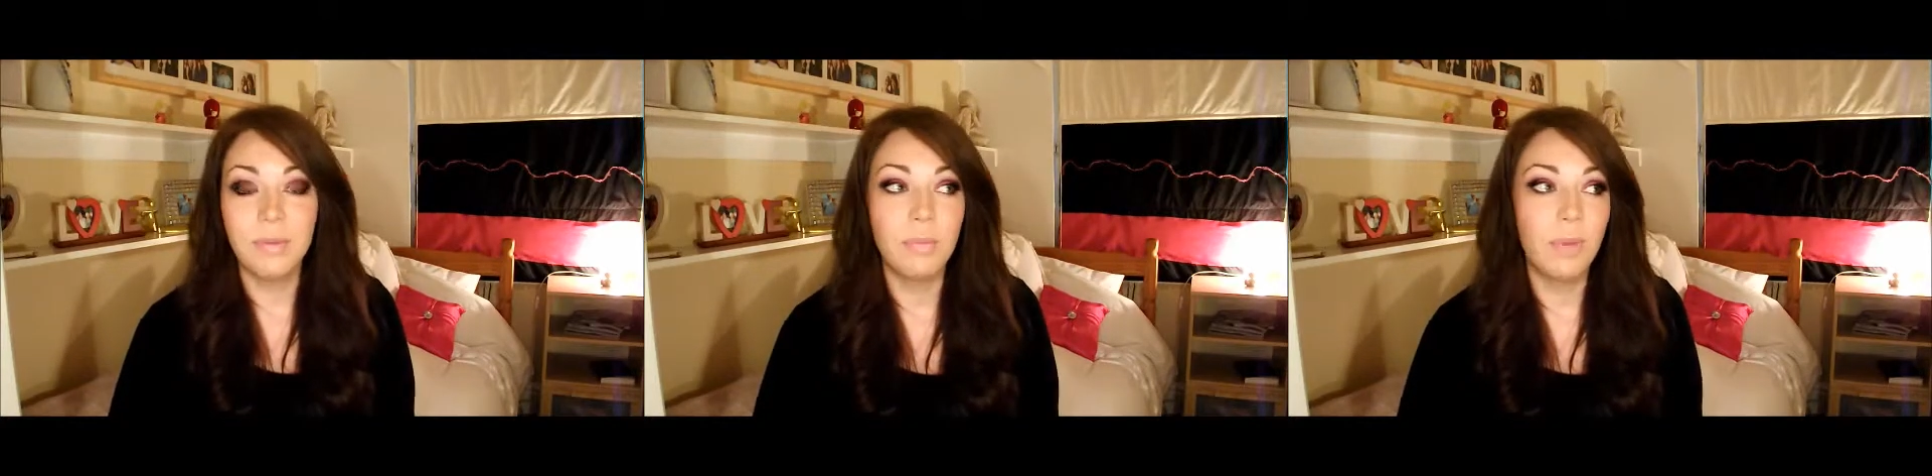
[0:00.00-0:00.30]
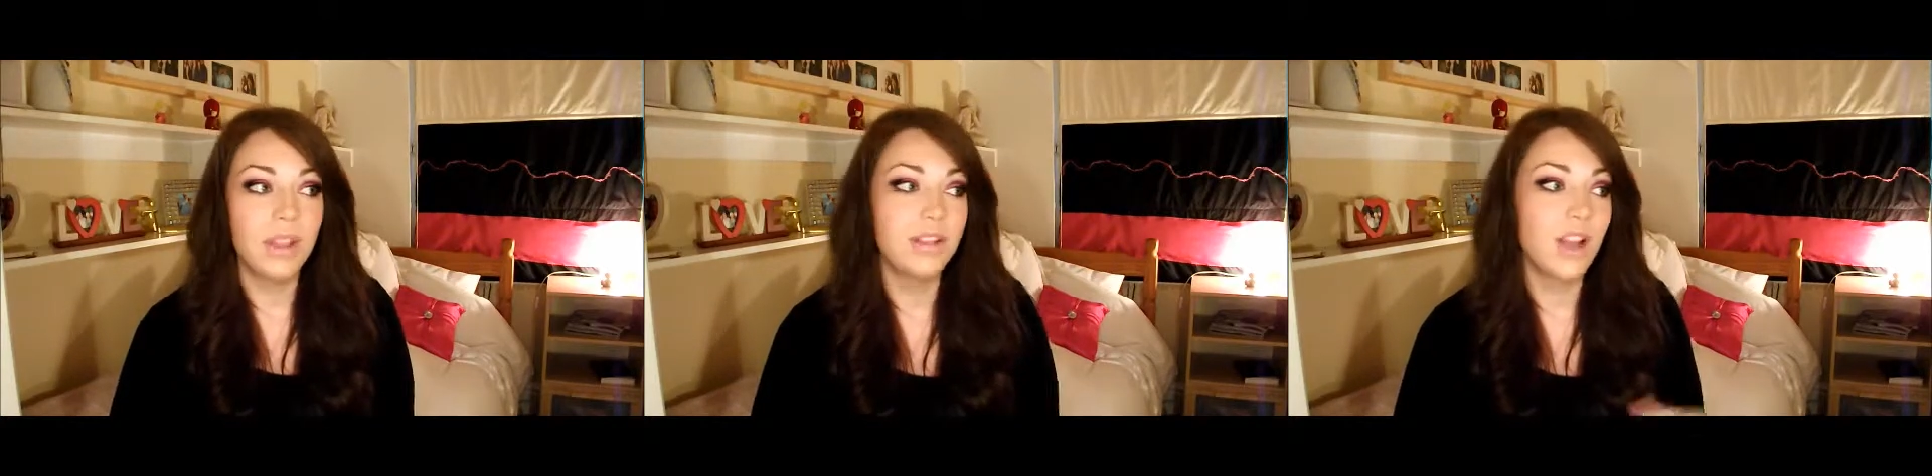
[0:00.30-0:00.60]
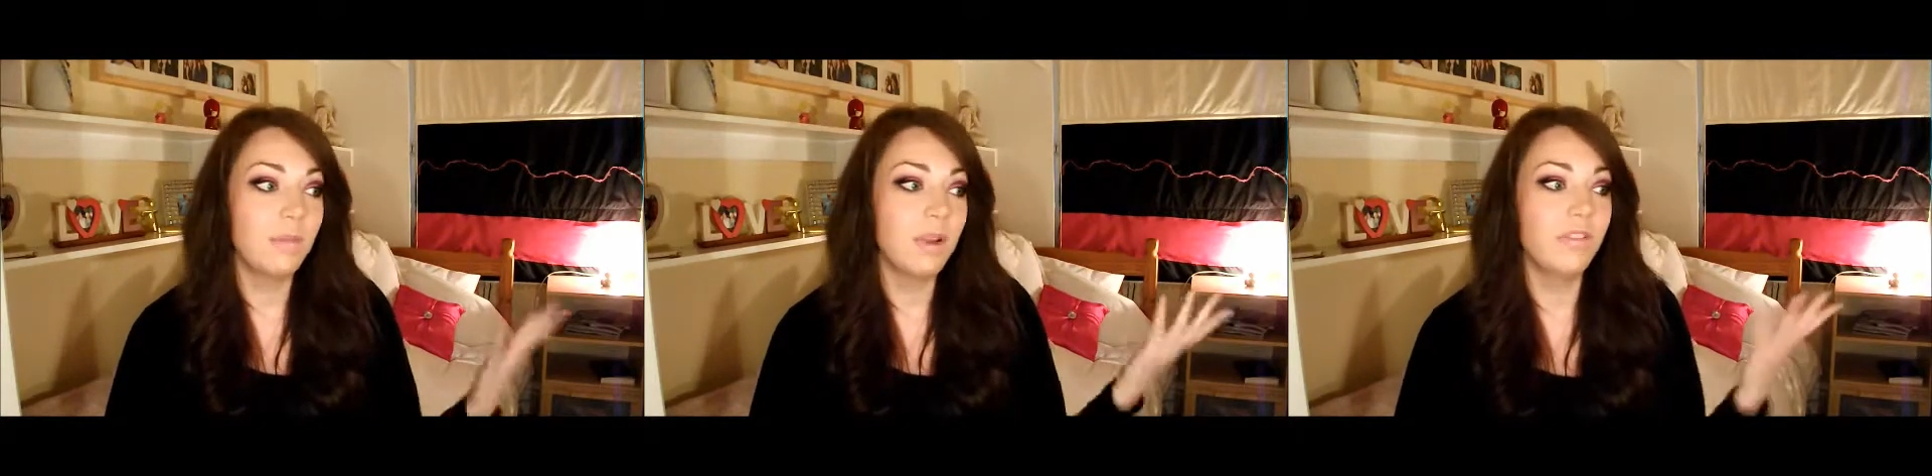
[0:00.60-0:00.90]
and by the
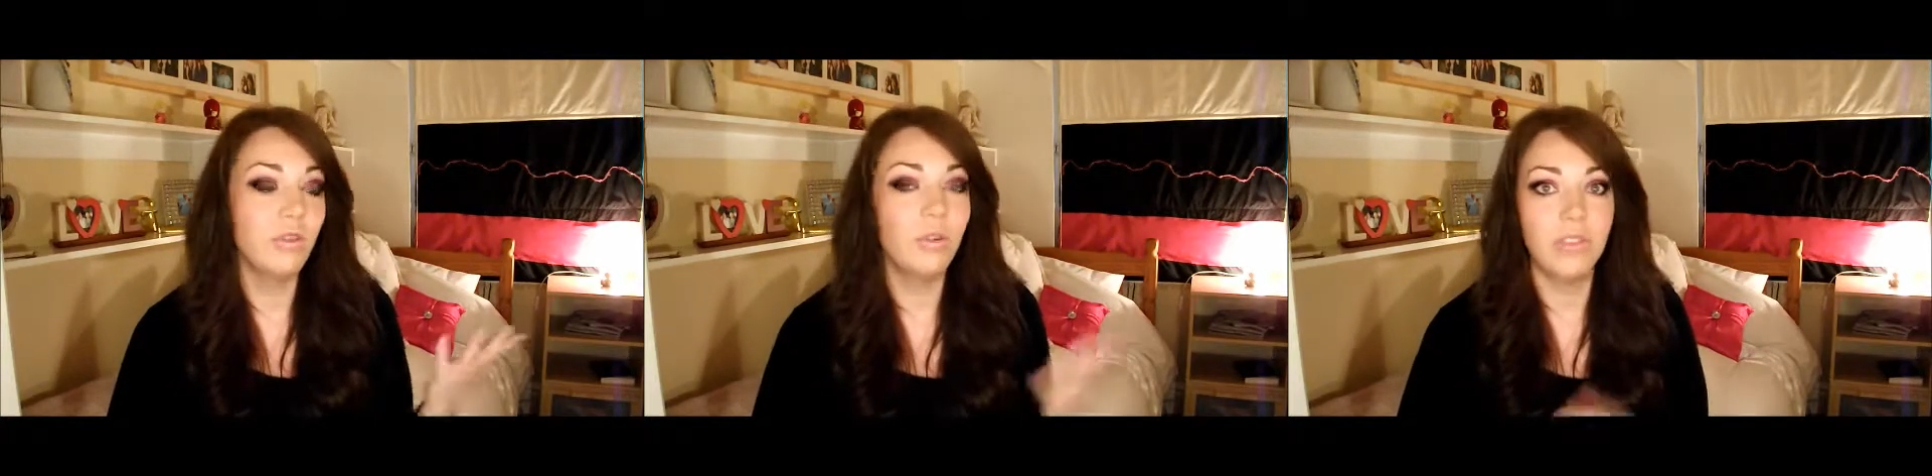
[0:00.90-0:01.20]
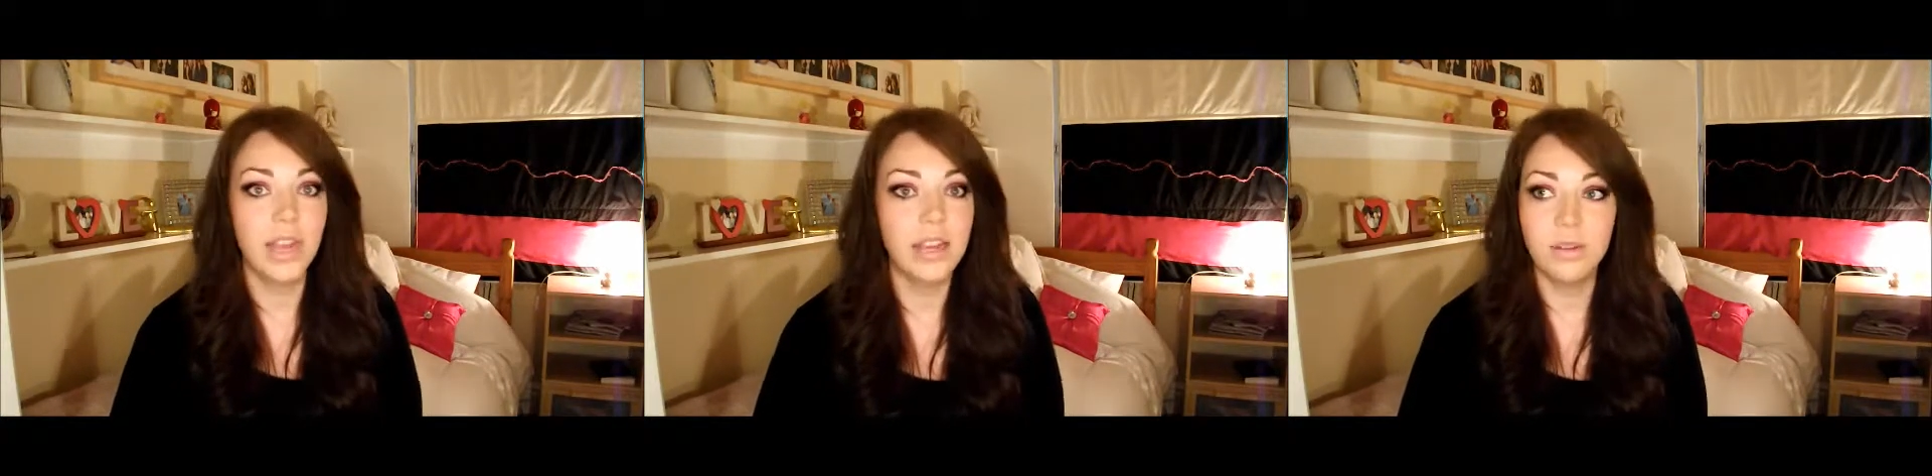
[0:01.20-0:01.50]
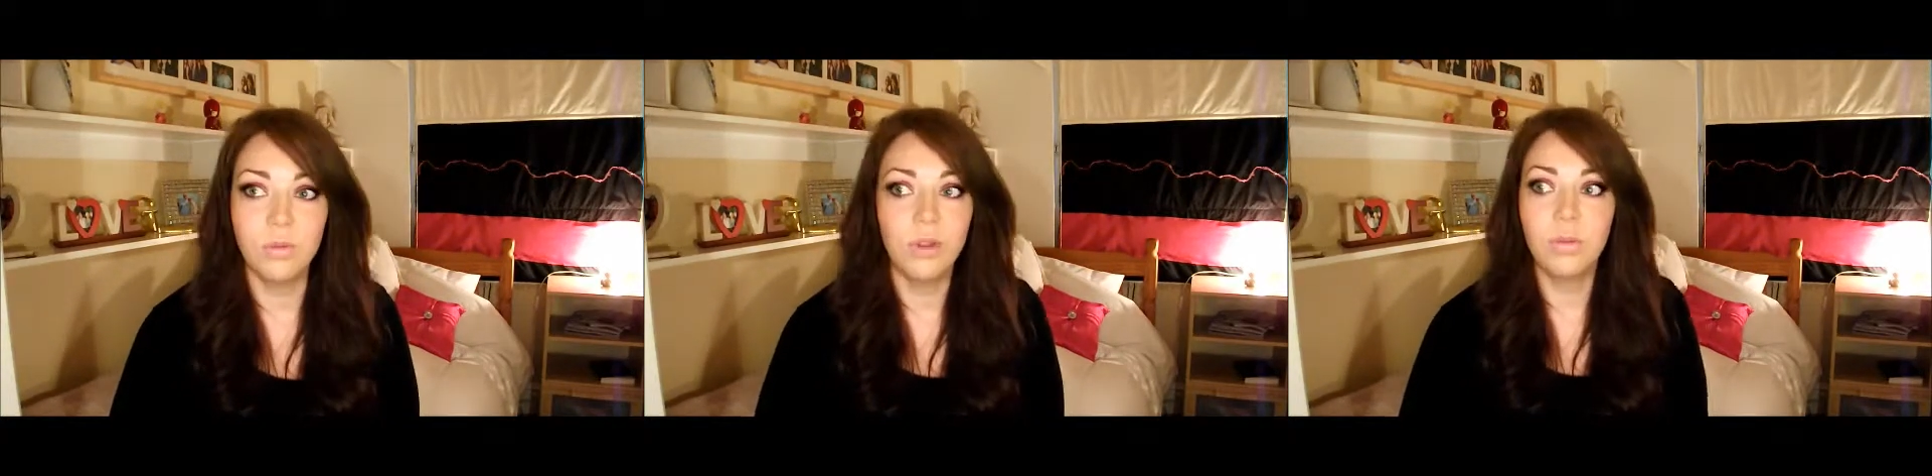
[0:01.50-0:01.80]
time I've thought of the ending,
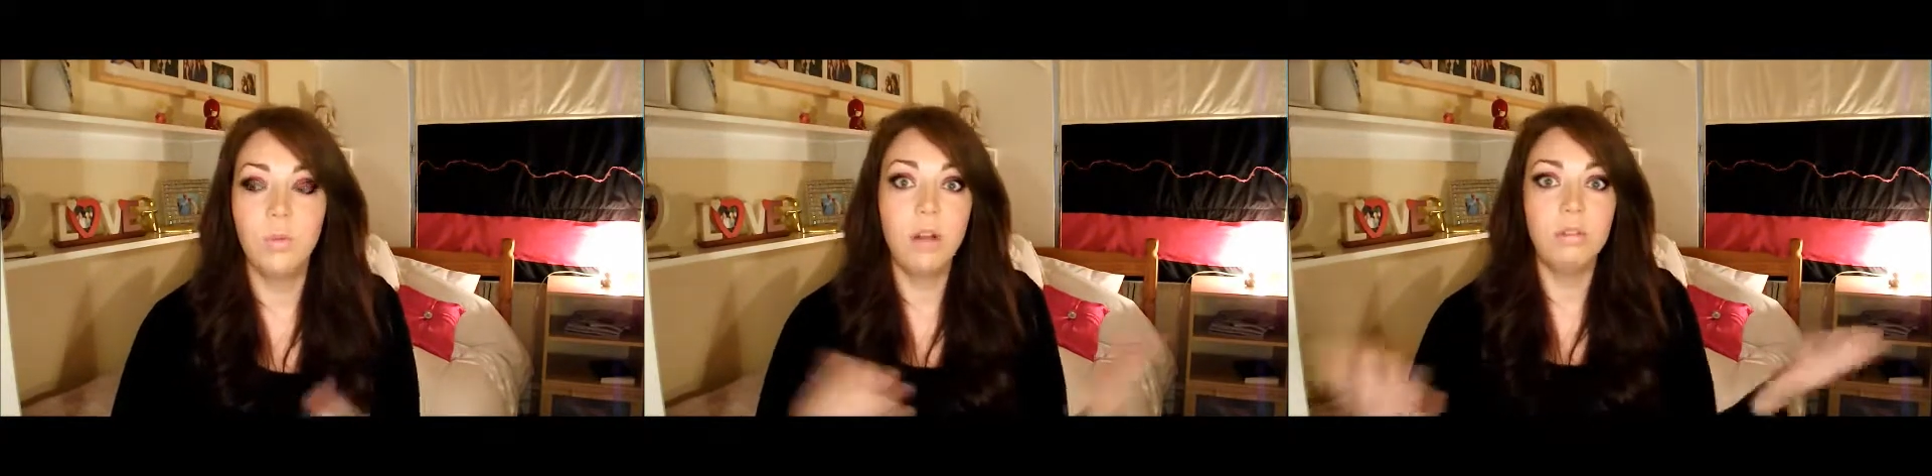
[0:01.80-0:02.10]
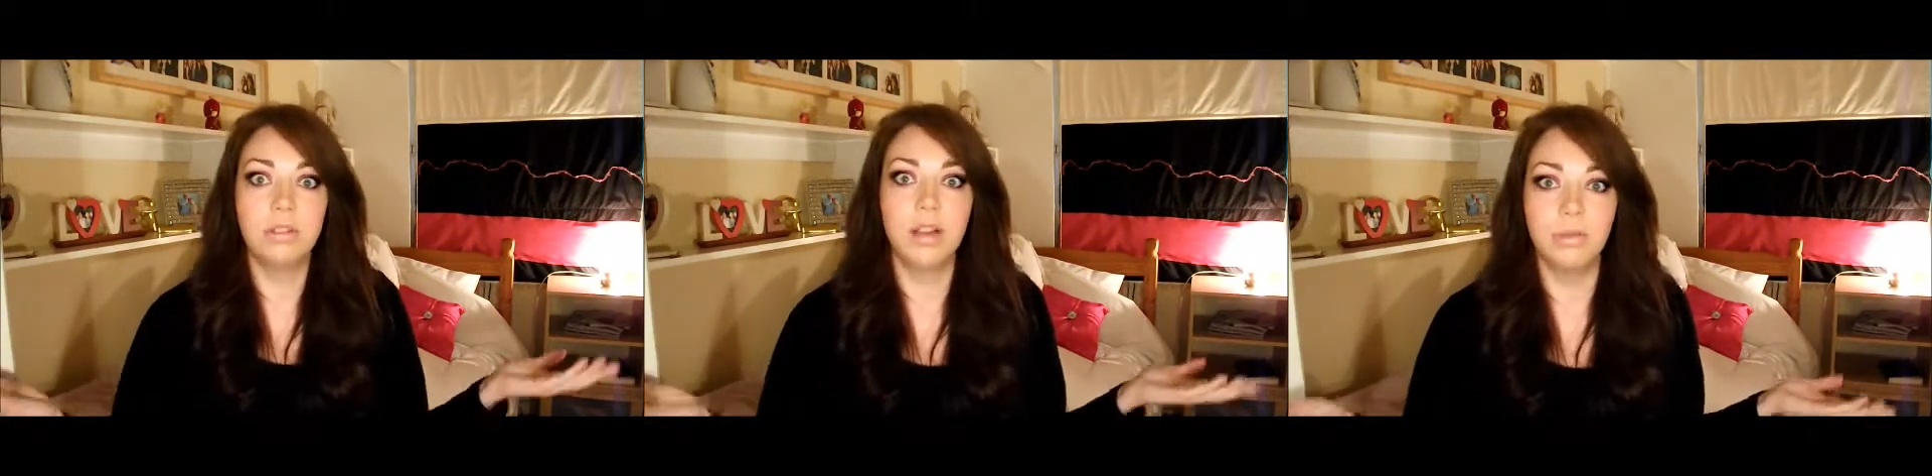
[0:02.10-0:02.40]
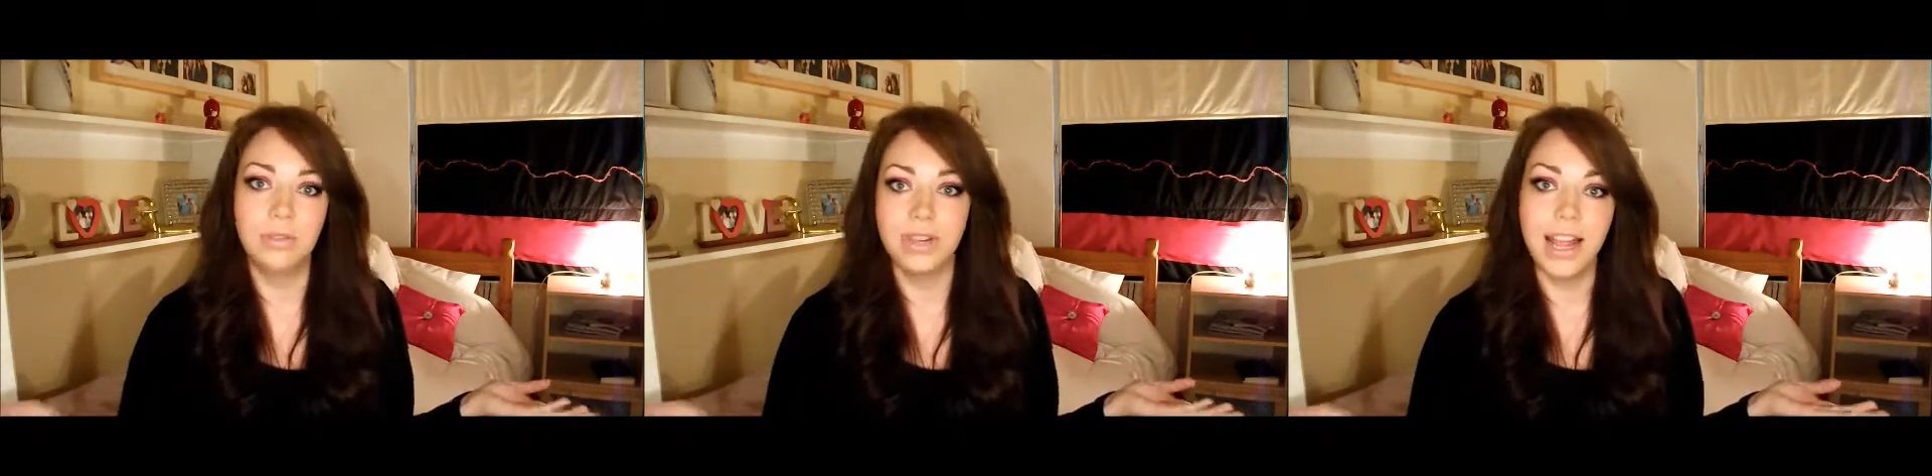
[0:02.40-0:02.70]
well, the world has come
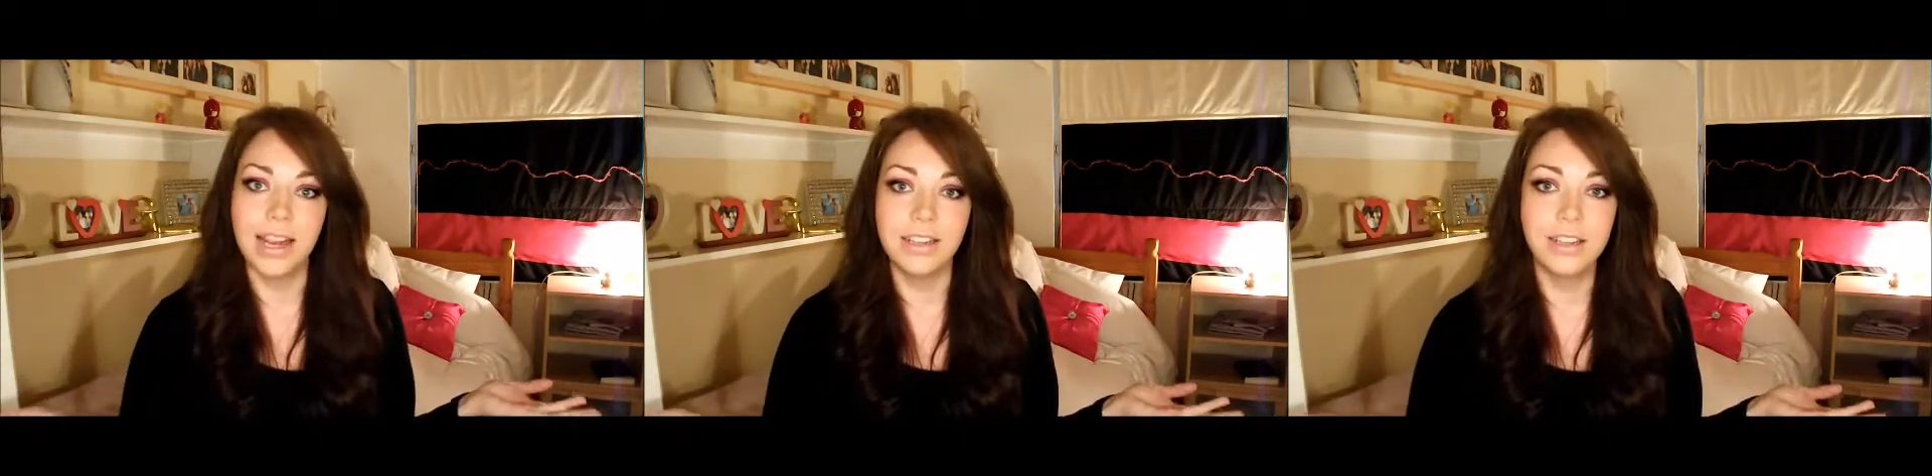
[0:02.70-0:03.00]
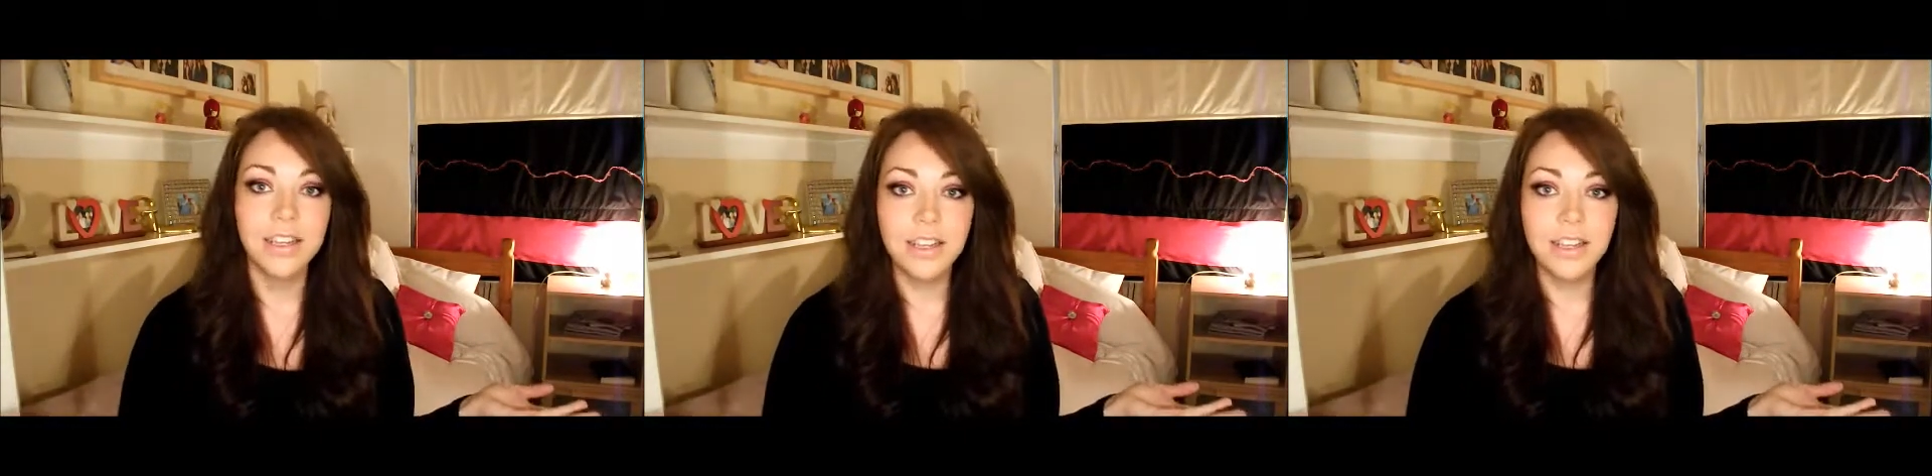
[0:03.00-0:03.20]
to an end.